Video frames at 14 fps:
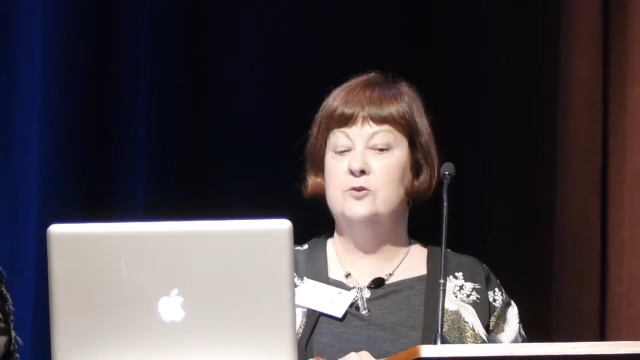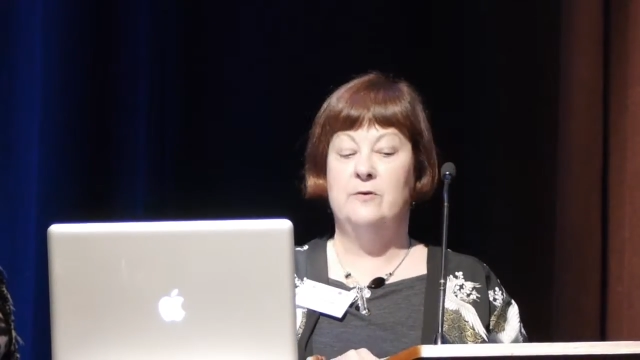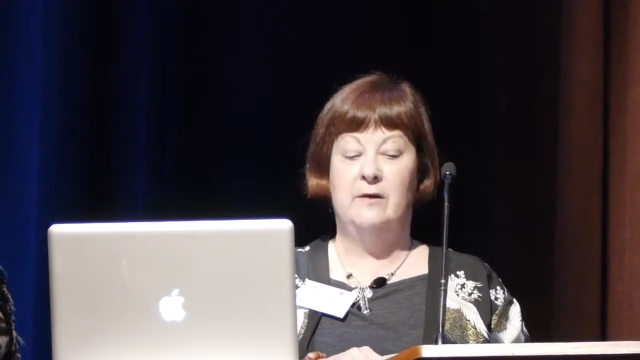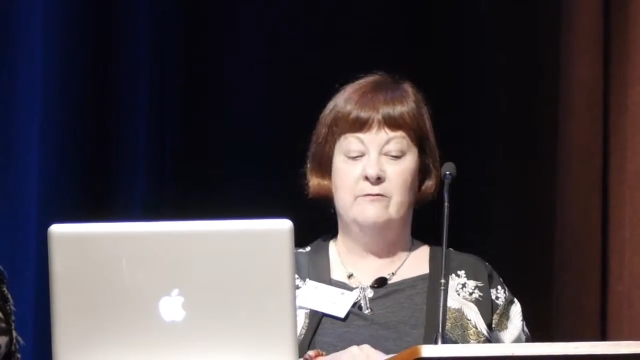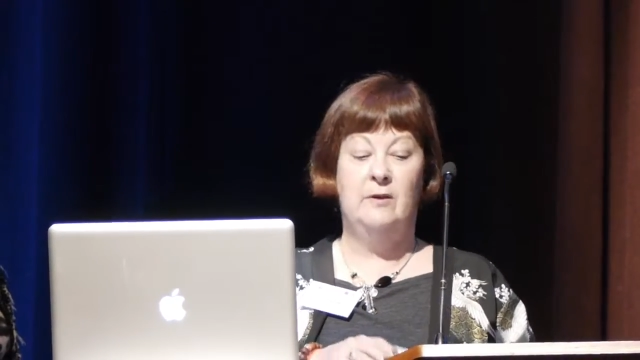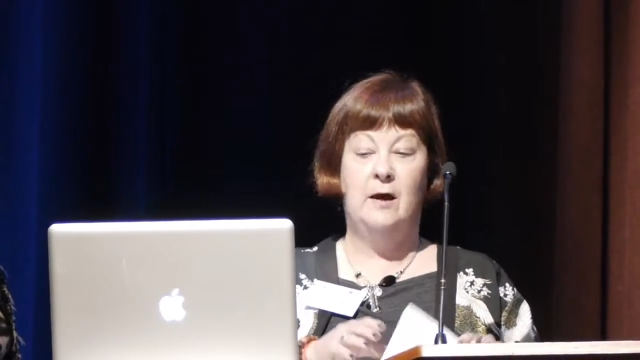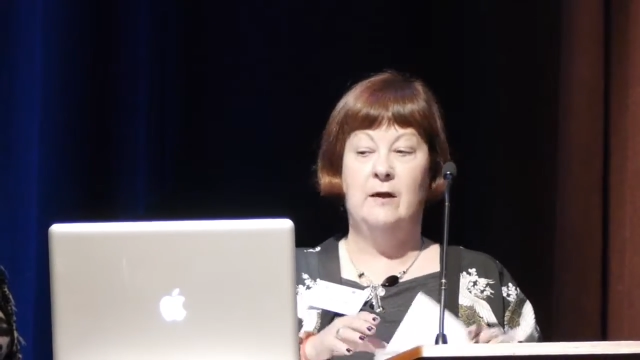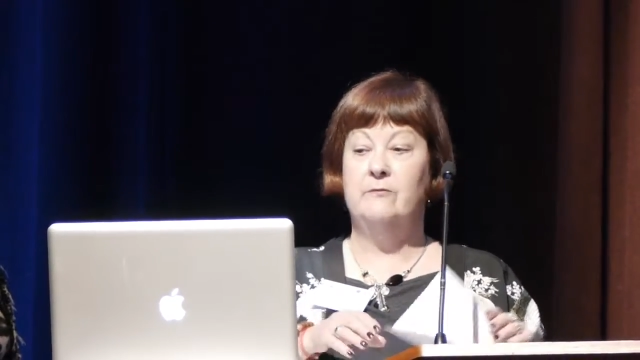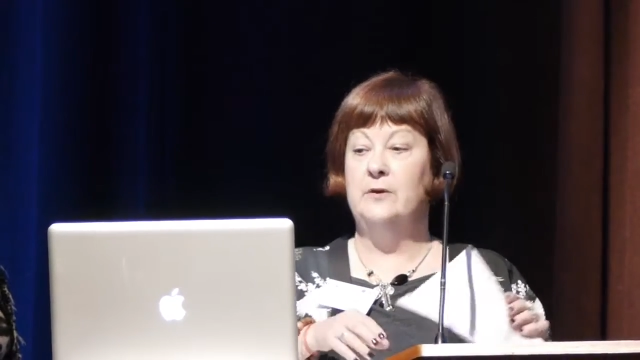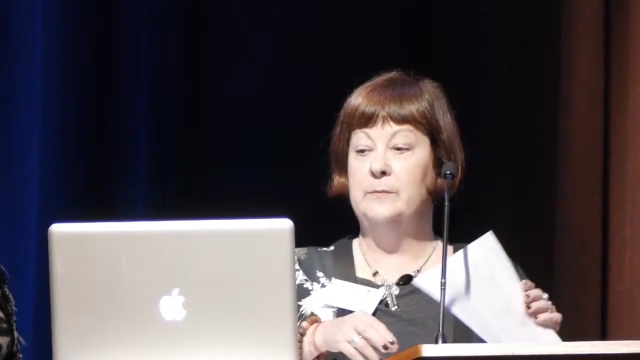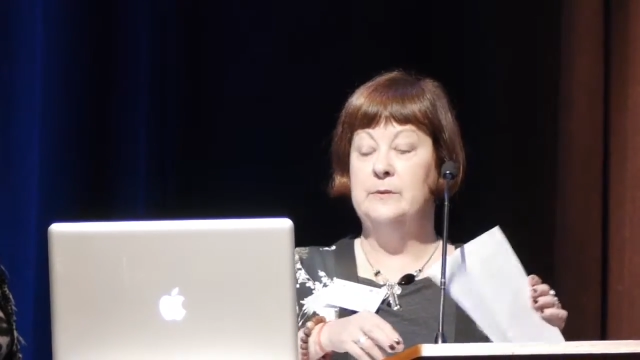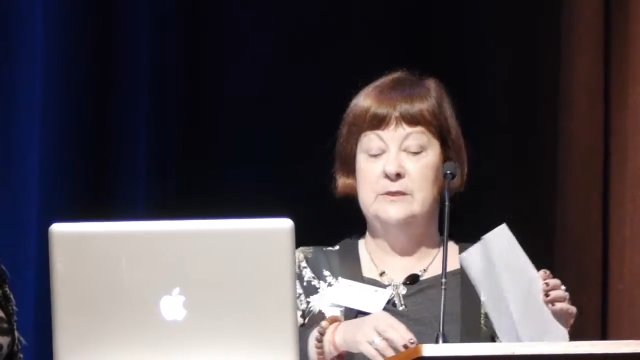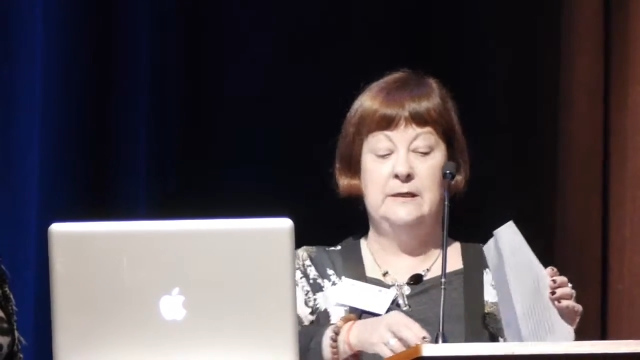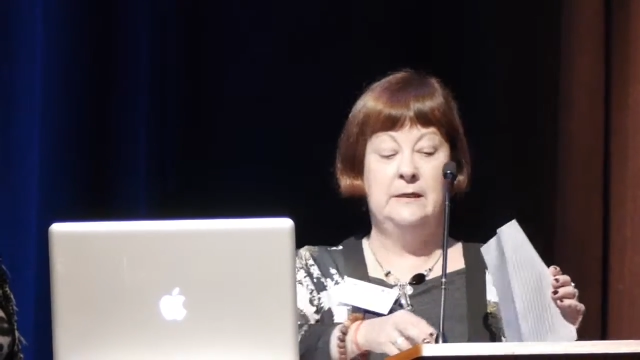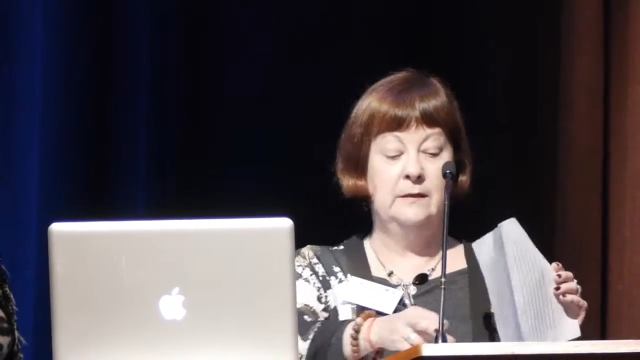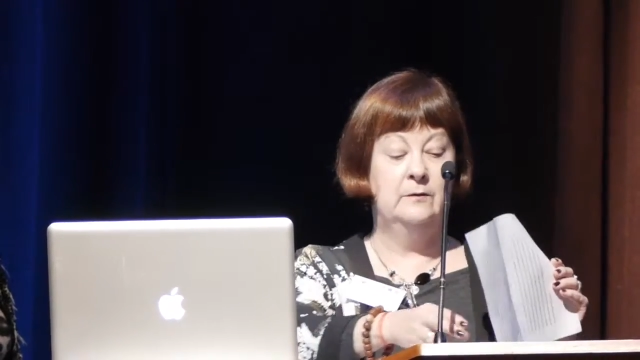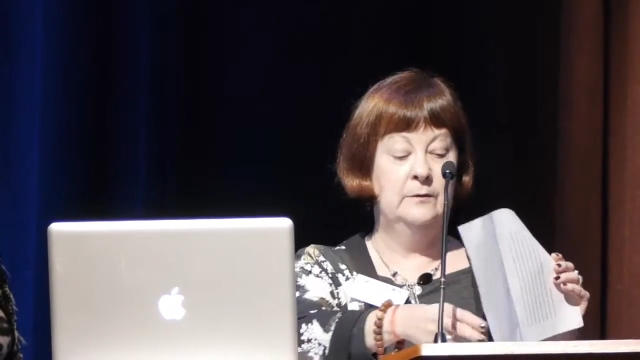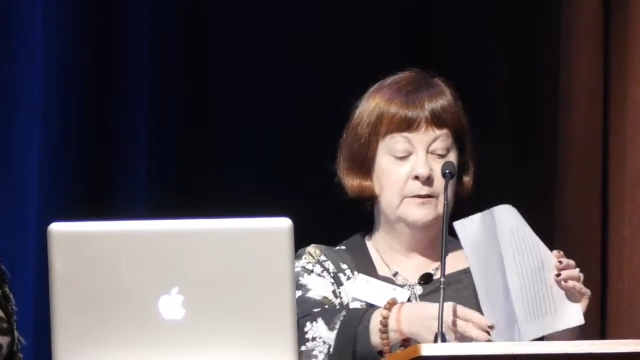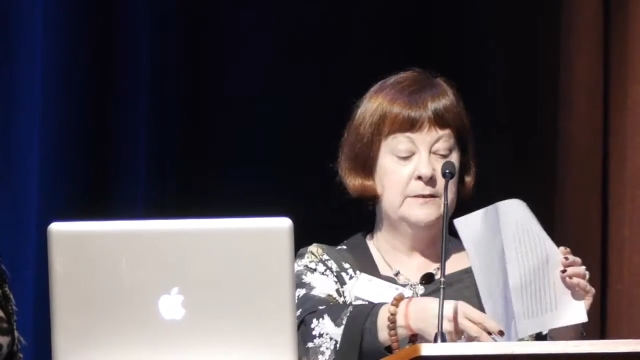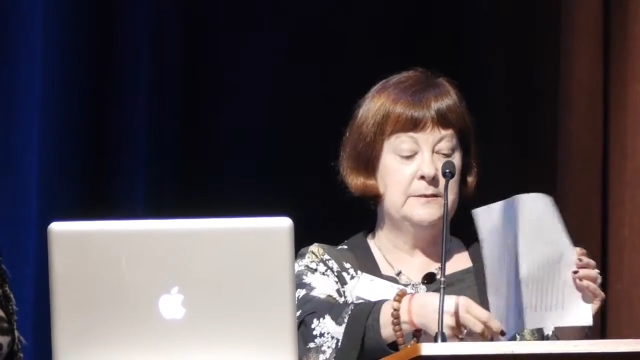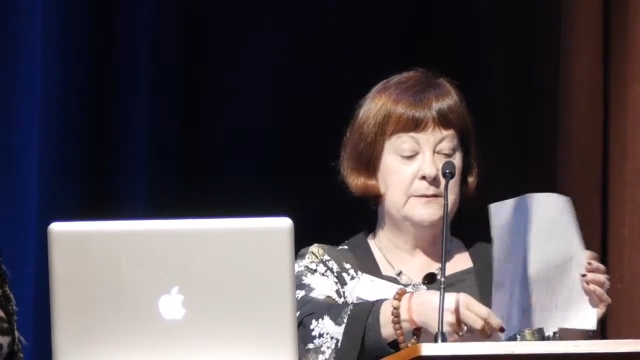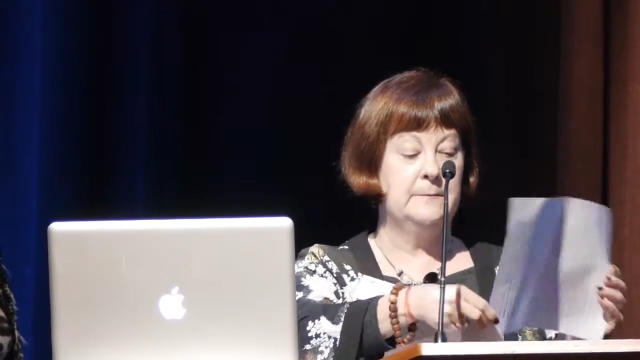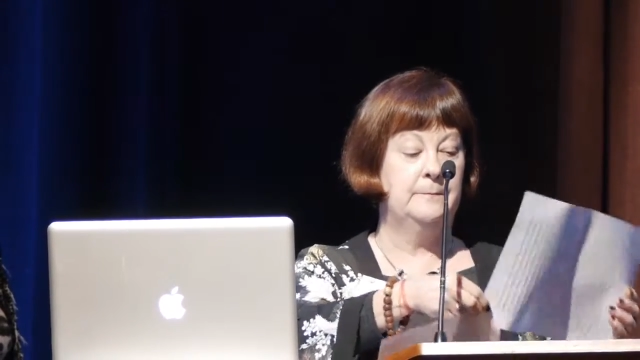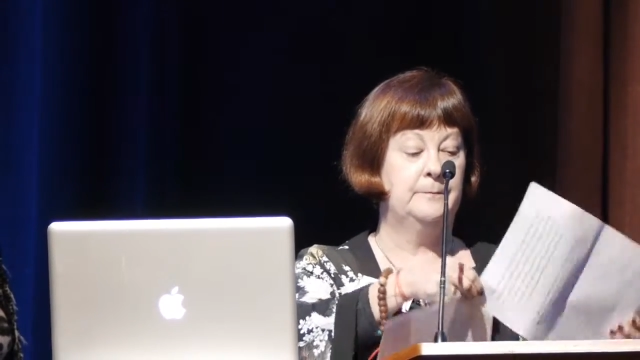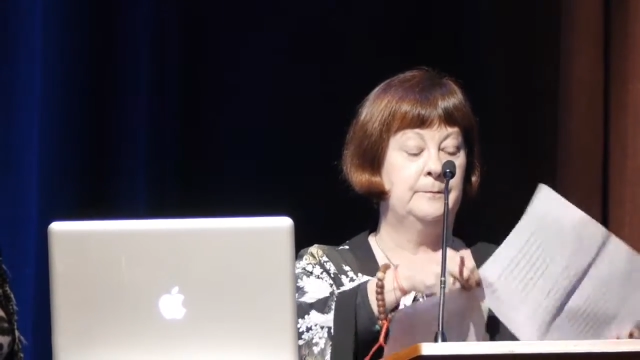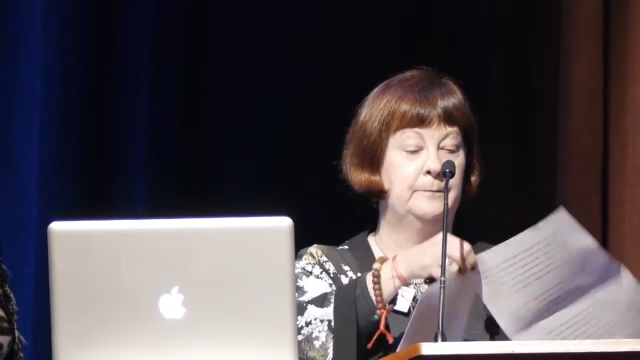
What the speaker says: who have life-limiting illness.